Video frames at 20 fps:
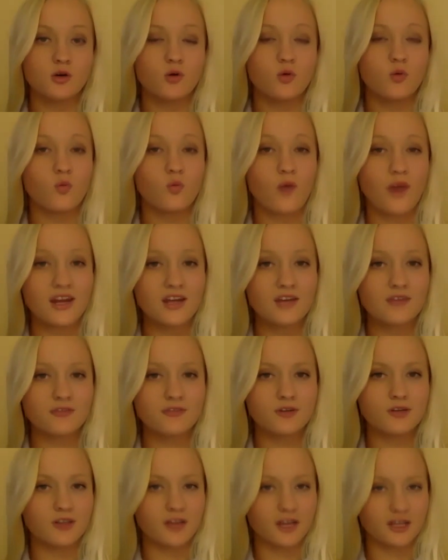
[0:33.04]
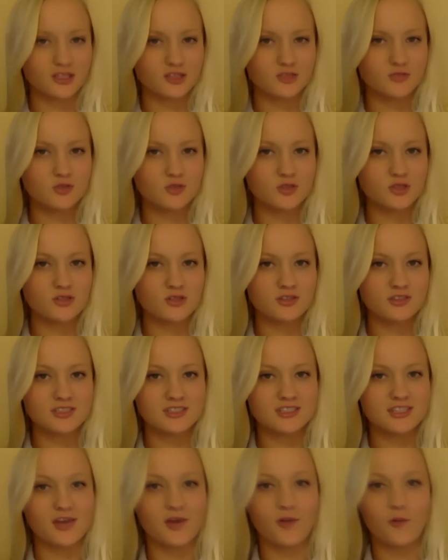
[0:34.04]
Waiting for election results is
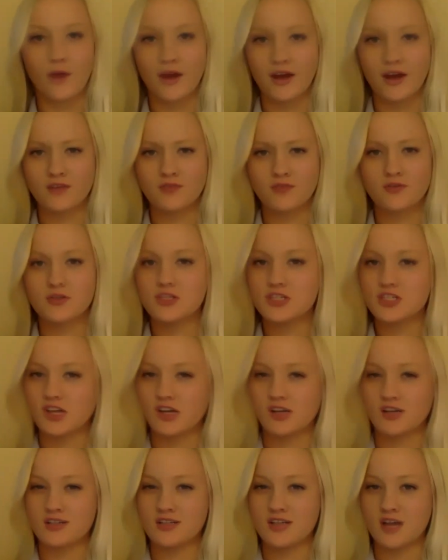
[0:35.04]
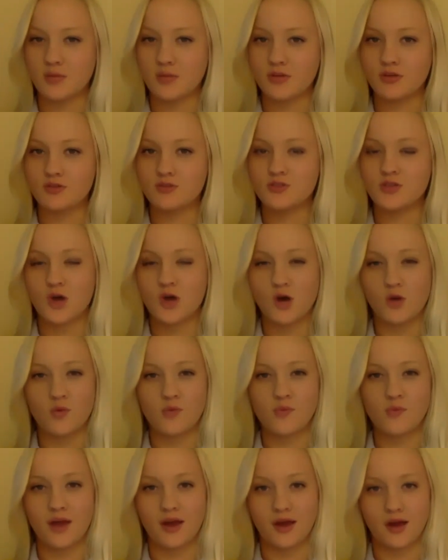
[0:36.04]
like waiting for GW to
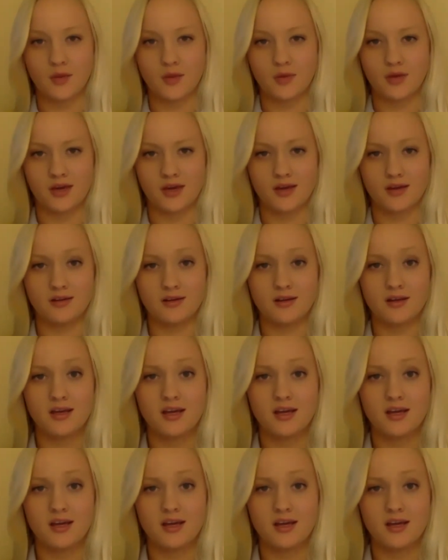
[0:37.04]
open back up again.